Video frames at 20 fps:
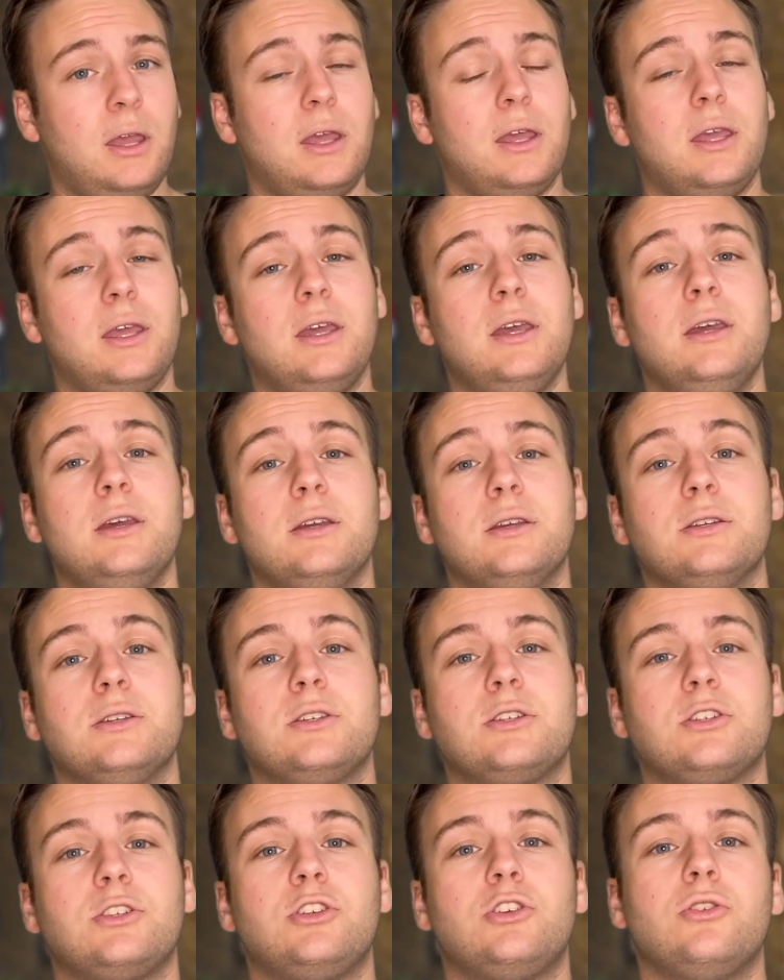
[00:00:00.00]

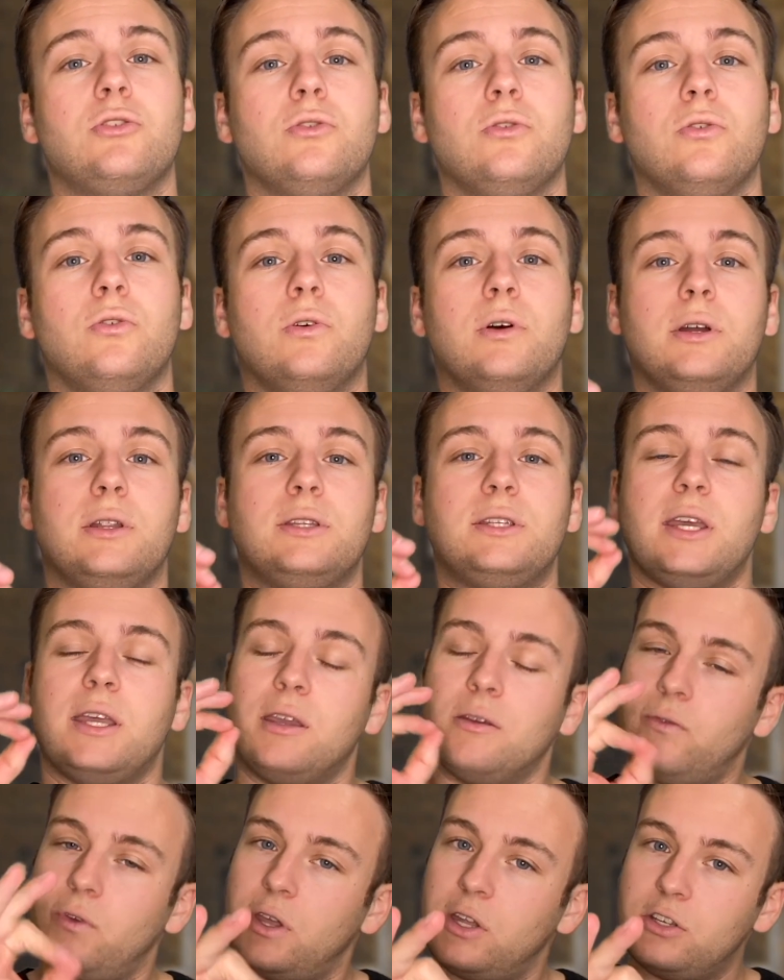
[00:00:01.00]
is to take
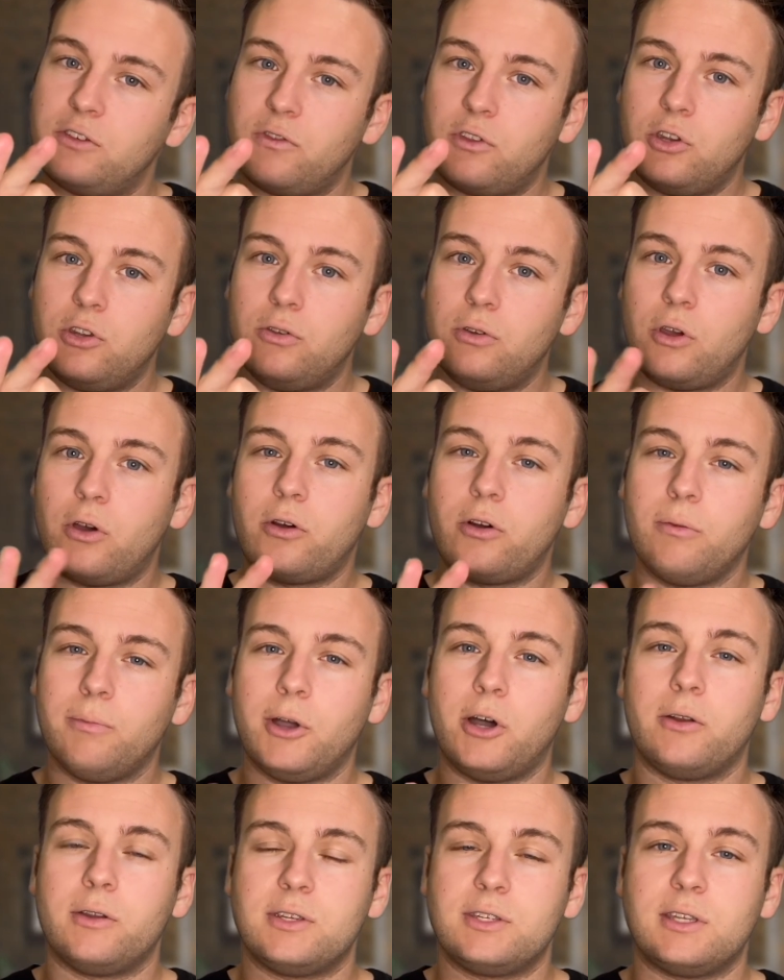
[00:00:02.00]
advantage of the new donor
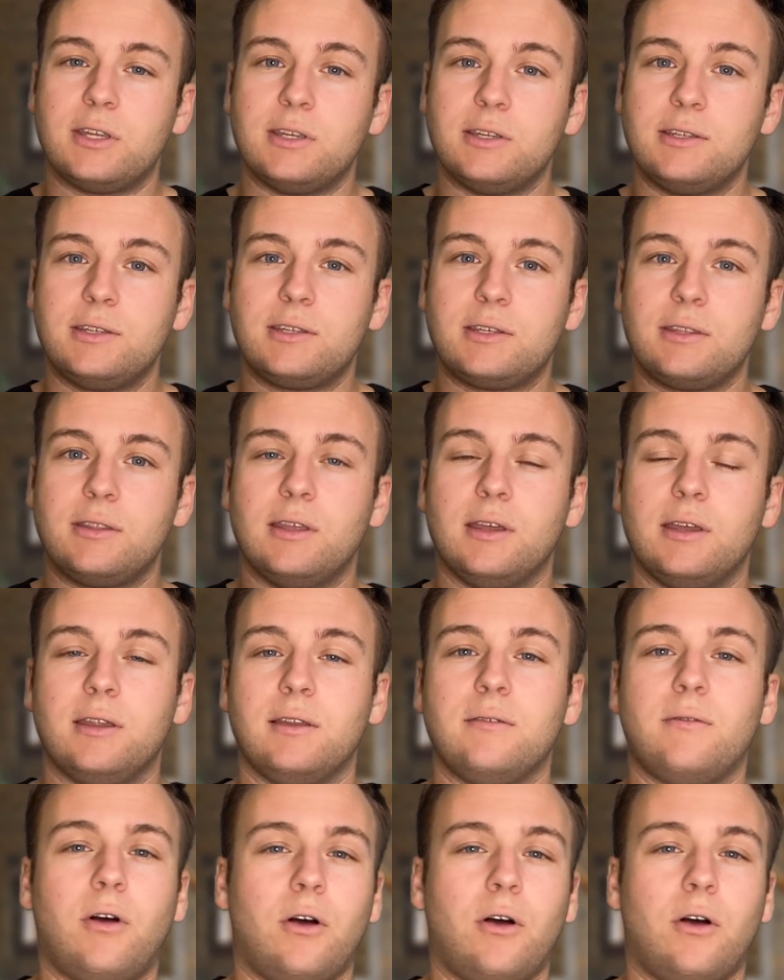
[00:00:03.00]
bonuses that